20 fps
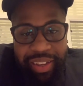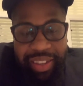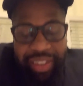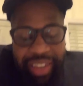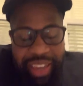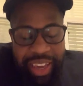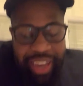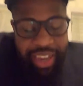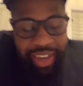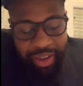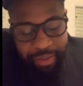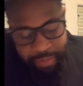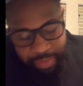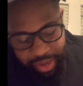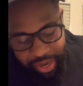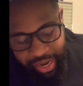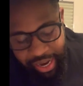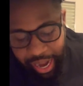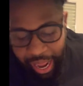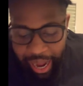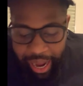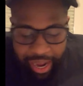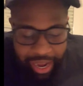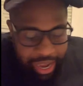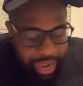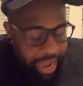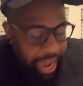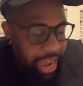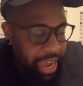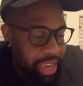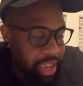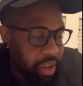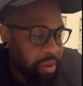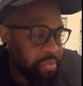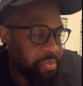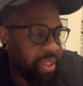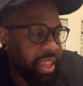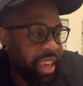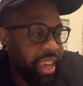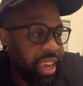Yeah, man. I
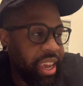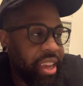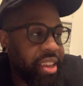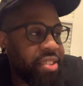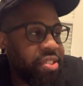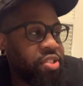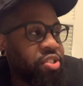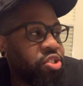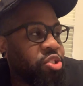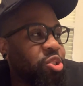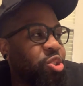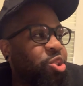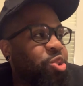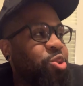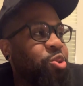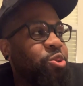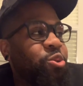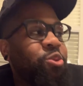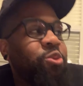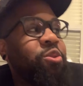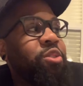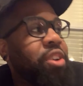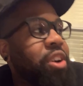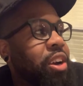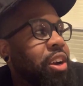am like so